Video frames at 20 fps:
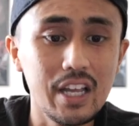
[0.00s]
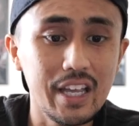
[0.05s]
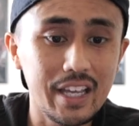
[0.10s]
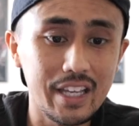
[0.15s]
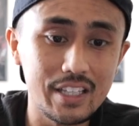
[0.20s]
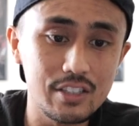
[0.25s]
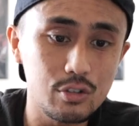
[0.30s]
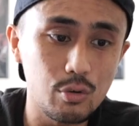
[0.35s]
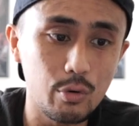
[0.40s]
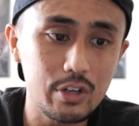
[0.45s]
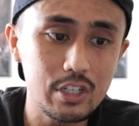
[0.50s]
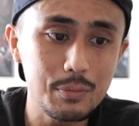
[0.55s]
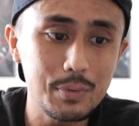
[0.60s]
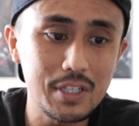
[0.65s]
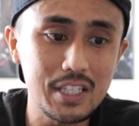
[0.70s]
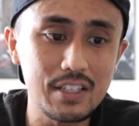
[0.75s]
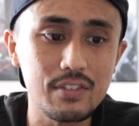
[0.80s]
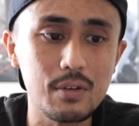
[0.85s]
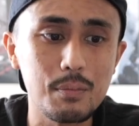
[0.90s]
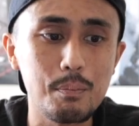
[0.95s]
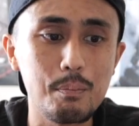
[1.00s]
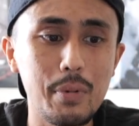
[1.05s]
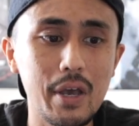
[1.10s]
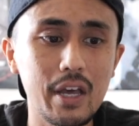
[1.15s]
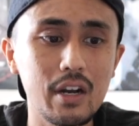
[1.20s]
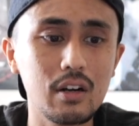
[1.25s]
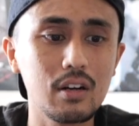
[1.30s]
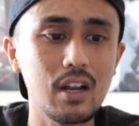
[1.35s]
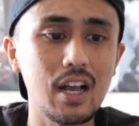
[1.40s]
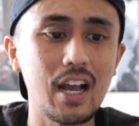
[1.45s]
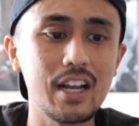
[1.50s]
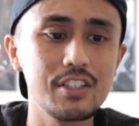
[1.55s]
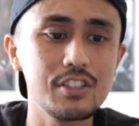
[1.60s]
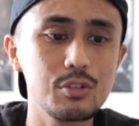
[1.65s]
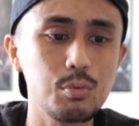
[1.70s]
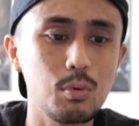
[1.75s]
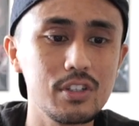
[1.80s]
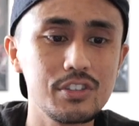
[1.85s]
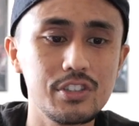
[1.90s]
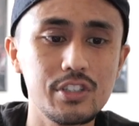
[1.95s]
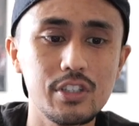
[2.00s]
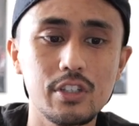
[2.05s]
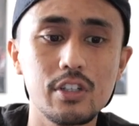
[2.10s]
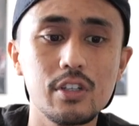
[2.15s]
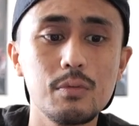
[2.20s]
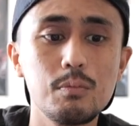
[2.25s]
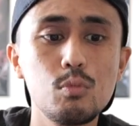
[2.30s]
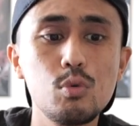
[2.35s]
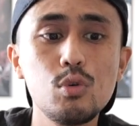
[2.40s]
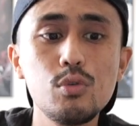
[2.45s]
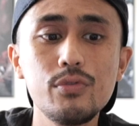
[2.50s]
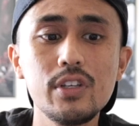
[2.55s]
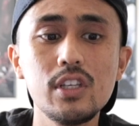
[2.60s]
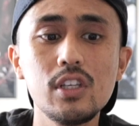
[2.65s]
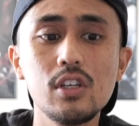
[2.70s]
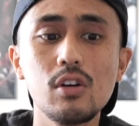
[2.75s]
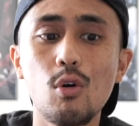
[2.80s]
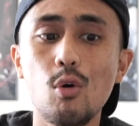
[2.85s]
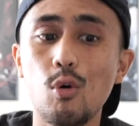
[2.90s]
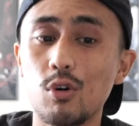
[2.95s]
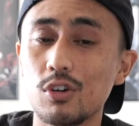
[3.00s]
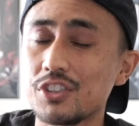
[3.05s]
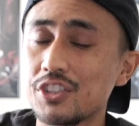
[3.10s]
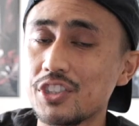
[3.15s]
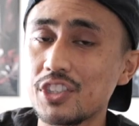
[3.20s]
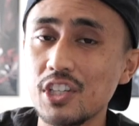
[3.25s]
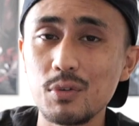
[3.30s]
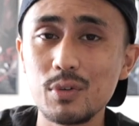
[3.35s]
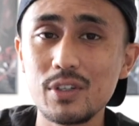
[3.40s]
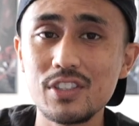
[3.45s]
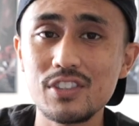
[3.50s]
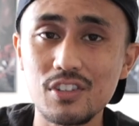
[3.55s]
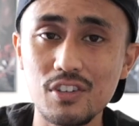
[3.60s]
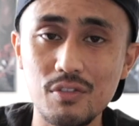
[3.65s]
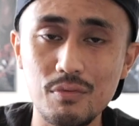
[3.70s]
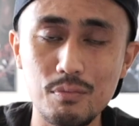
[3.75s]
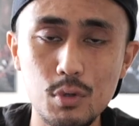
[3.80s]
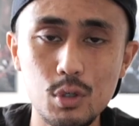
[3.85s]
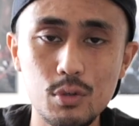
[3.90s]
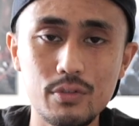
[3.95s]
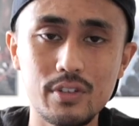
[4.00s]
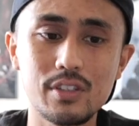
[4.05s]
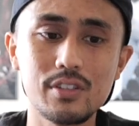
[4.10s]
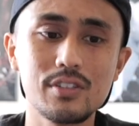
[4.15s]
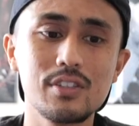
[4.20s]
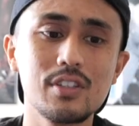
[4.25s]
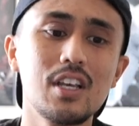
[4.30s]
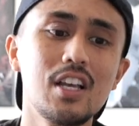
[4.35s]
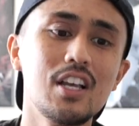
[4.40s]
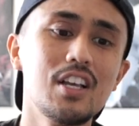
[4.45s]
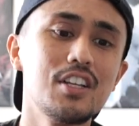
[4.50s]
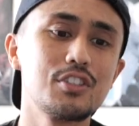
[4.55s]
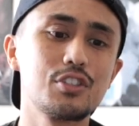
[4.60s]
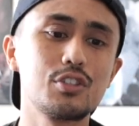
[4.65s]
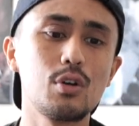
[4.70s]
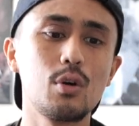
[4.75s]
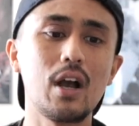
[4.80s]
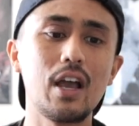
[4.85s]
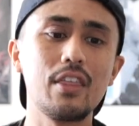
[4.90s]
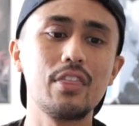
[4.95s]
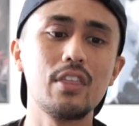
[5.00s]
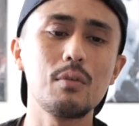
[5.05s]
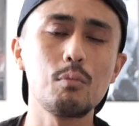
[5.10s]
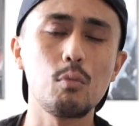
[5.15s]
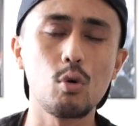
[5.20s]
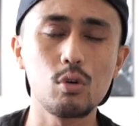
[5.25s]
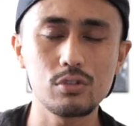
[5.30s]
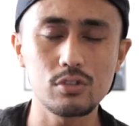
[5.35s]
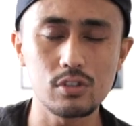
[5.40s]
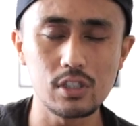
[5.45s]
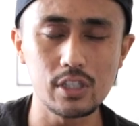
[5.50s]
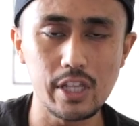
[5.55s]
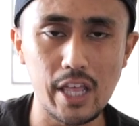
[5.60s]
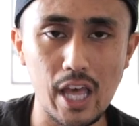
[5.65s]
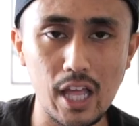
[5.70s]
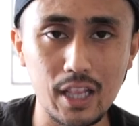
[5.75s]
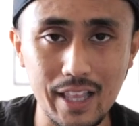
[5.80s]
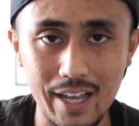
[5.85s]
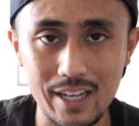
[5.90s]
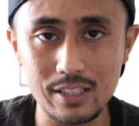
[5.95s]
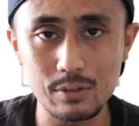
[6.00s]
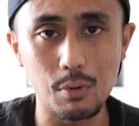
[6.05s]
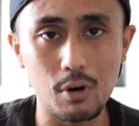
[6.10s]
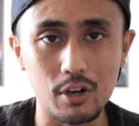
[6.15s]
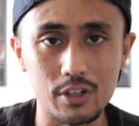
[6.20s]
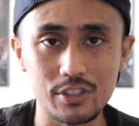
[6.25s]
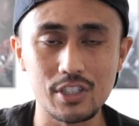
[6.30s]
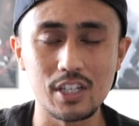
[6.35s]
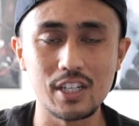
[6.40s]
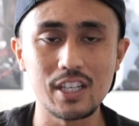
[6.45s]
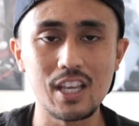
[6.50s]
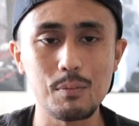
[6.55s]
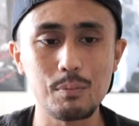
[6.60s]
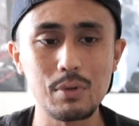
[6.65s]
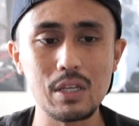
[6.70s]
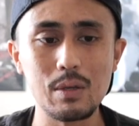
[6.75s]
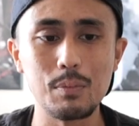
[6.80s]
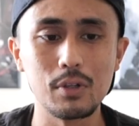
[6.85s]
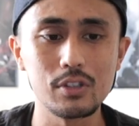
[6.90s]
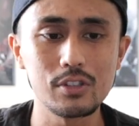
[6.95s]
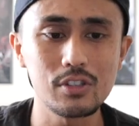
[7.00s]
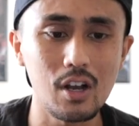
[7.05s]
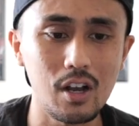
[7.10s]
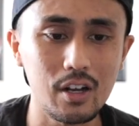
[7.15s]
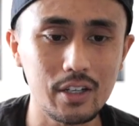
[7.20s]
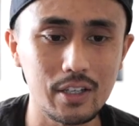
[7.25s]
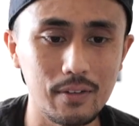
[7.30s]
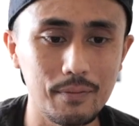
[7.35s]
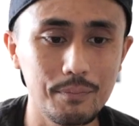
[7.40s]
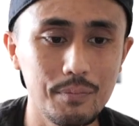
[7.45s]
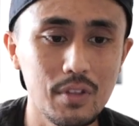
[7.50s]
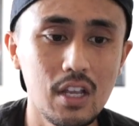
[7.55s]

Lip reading: It's going to be even better. I just want to see a good movie or series of movies." So I think mostly that last part is going to get people talking.